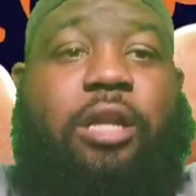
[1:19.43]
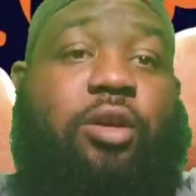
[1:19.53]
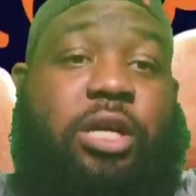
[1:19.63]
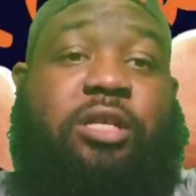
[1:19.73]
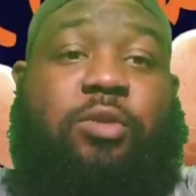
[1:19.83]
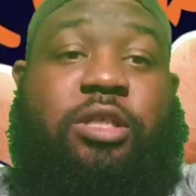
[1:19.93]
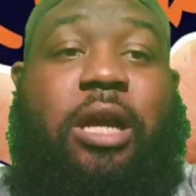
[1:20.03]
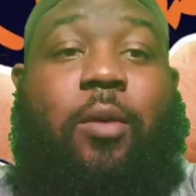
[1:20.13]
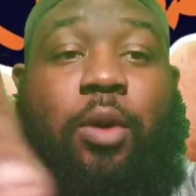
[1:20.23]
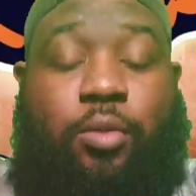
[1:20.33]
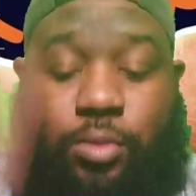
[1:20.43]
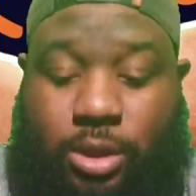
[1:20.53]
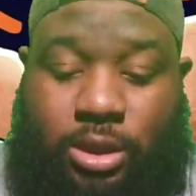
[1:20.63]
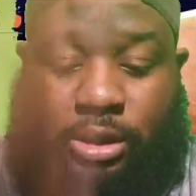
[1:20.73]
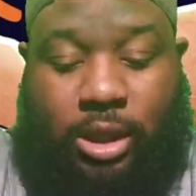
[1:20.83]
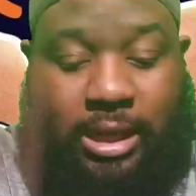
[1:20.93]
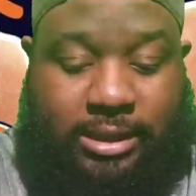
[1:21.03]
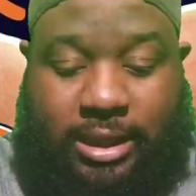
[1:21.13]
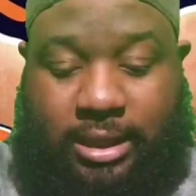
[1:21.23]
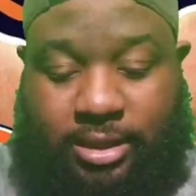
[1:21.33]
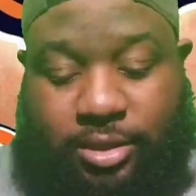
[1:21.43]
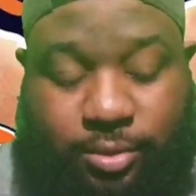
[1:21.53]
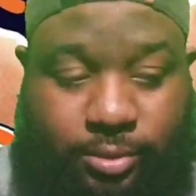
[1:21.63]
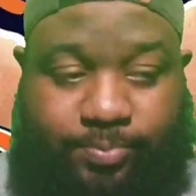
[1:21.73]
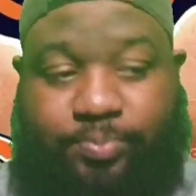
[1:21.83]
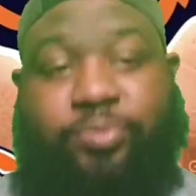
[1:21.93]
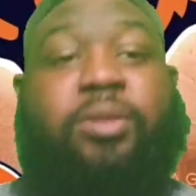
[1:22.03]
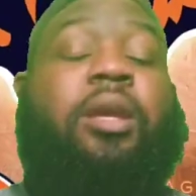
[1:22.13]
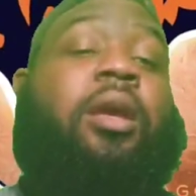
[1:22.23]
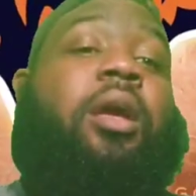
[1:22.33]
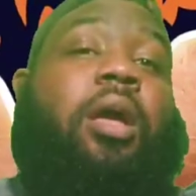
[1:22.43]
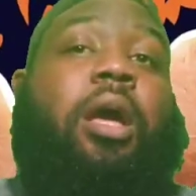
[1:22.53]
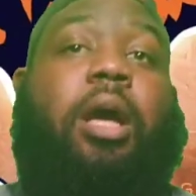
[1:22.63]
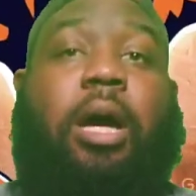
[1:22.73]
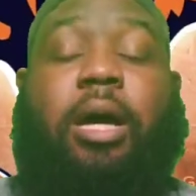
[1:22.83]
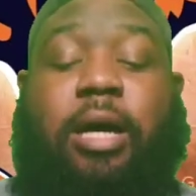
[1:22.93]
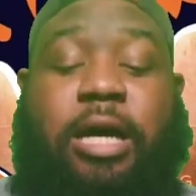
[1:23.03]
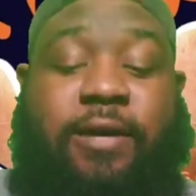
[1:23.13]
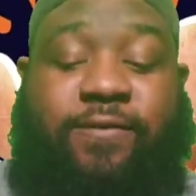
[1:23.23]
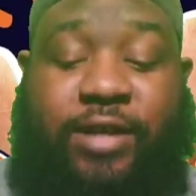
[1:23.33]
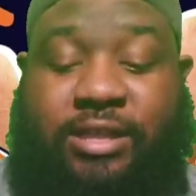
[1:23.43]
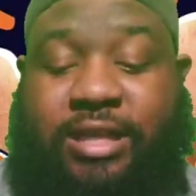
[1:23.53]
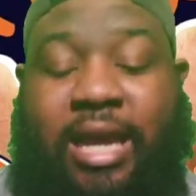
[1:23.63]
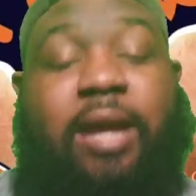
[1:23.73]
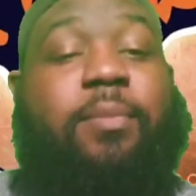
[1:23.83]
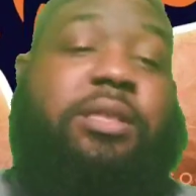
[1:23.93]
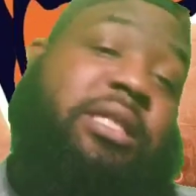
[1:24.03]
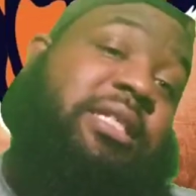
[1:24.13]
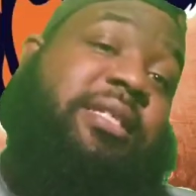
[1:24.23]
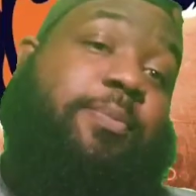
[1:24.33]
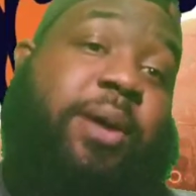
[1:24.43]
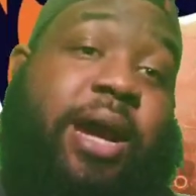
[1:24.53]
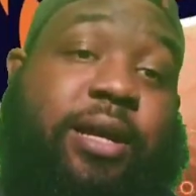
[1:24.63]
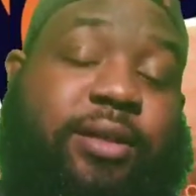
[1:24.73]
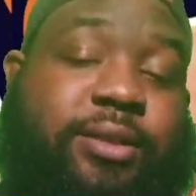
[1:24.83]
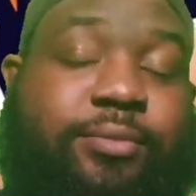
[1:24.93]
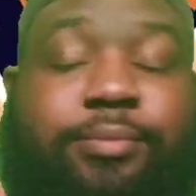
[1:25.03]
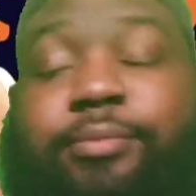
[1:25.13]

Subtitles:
I know that's what y'all want, so let's get into it. First game is against the Packers.